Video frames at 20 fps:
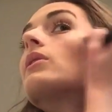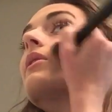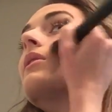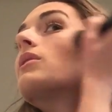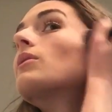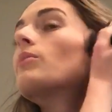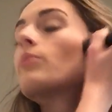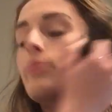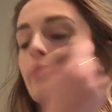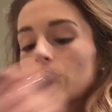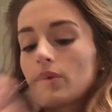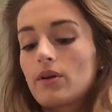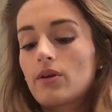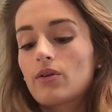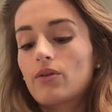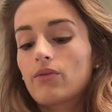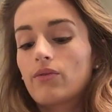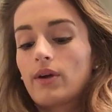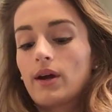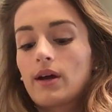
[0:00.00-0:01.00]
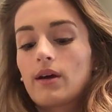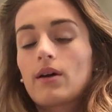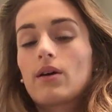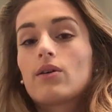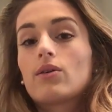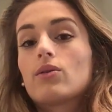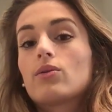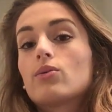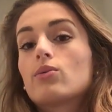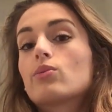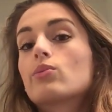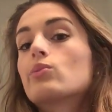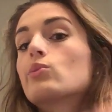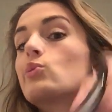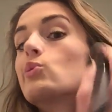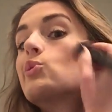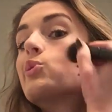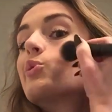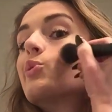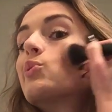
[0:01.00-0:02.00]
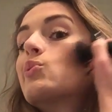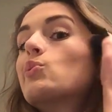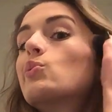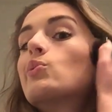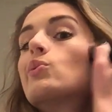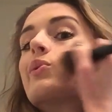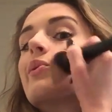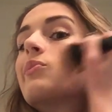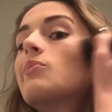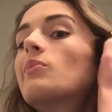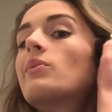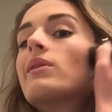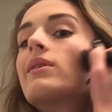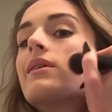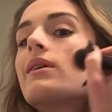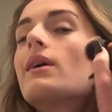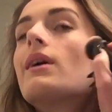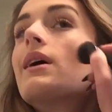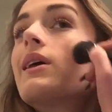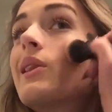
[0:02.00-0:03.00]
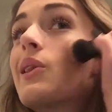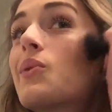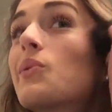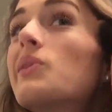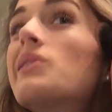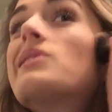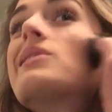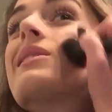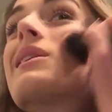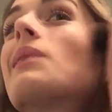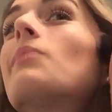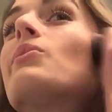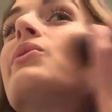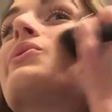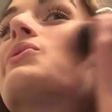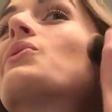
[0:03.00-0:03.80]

Up and around. The reason I'm